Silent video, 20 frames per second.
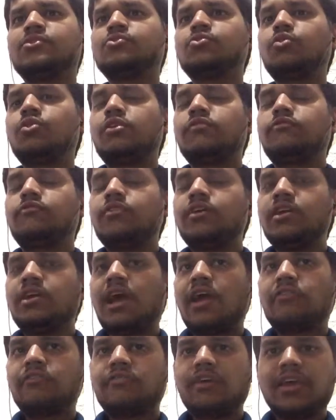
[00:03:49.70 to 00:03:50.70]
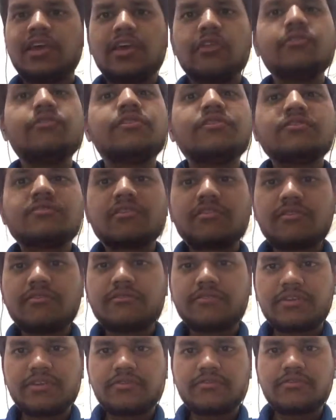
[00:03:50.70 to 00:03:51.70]
So if I give you the
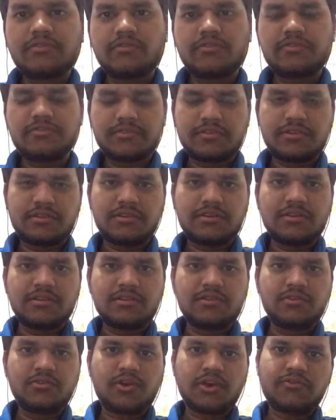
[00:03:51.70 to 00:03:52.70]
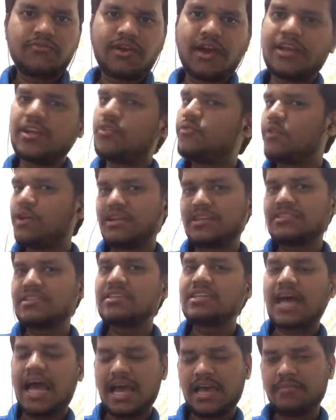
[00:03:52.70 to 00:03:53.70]
circumference of a circle, you can find out what is
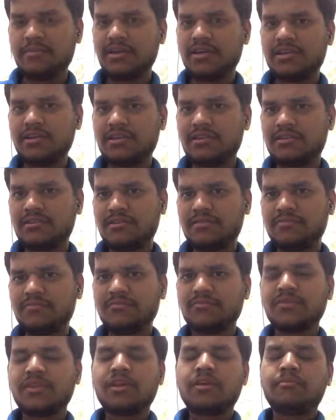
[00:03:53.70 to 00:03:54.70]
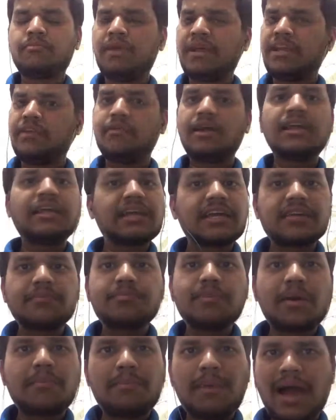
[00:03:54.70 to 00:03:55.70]
the diameter by dividing
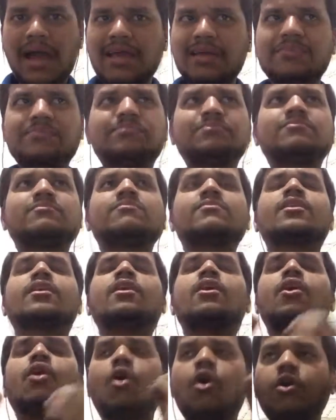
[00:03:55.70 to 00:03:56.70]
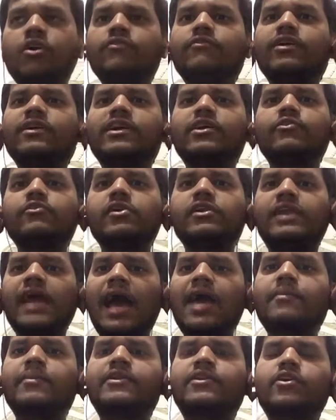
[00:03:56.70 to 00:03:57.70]
it by pi. Or if I give you a
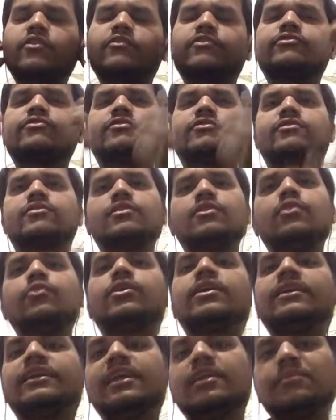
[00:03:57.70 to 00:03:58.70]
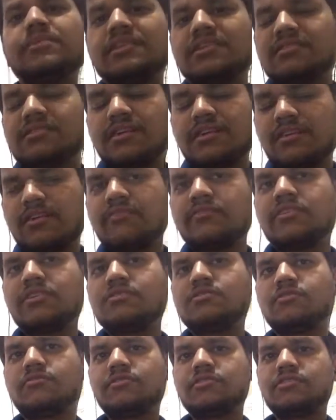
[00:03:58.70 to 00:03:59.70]
diameter of a circle, you can tell me the
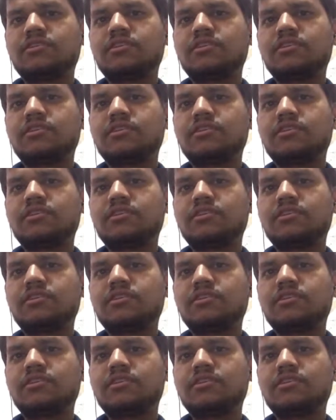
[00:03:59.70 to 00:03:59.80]
circumference of a